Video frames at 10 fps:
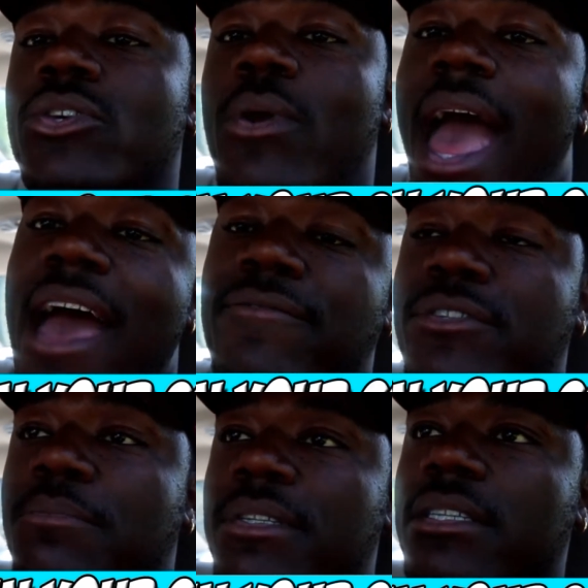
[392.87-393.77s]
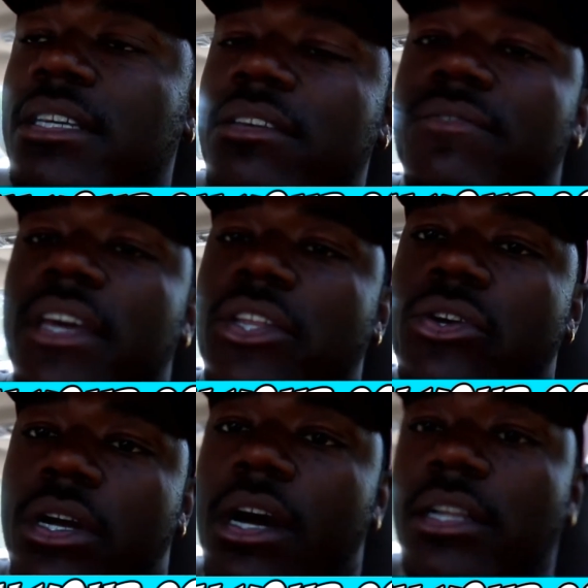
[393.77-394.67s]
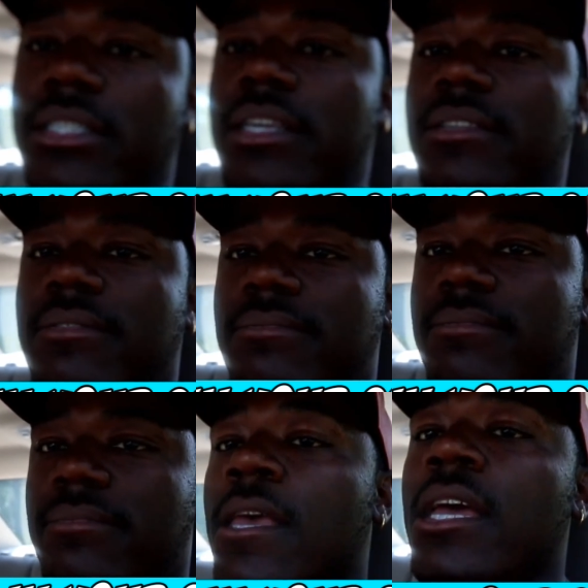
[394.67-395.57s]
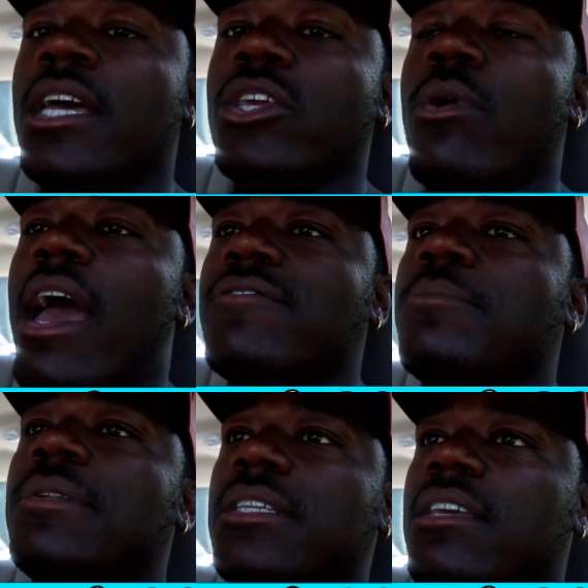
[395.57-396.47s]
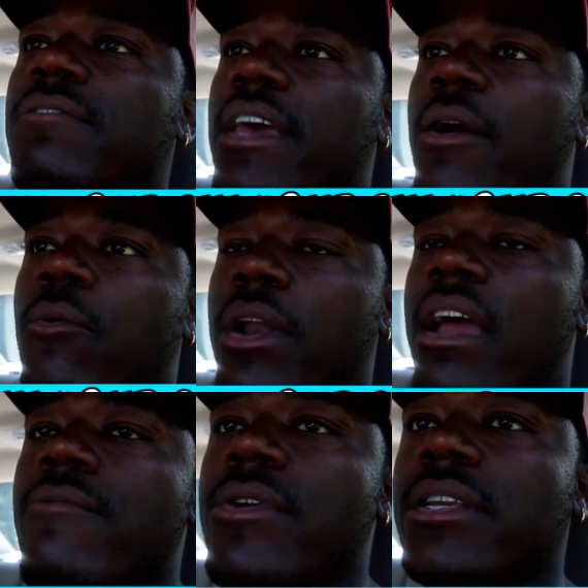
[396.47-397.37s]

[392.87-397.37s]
you have to believe in your content. You have to believe that whatever